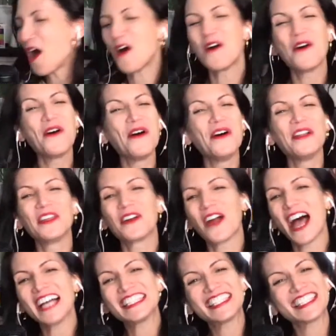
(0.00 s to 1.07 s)
Oh, the
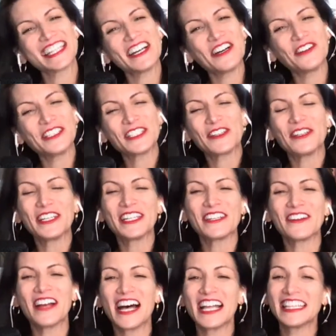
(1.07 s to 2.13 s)
grass is always
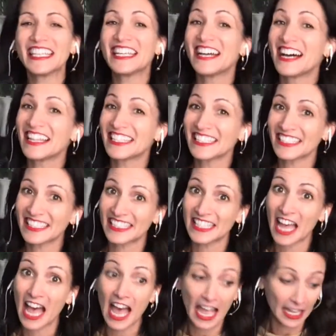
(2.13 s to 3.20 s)
greener on the other
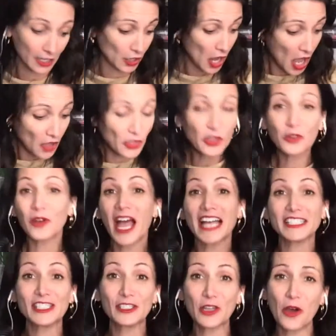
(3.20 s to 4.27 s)
side. The
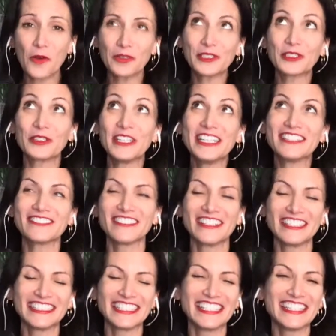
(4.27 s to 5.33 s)
grass is always greener
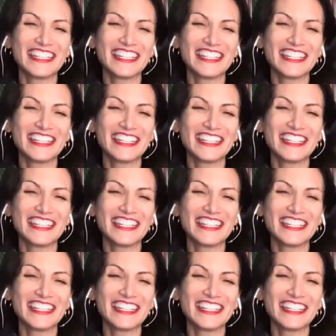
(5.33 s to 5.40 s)
on the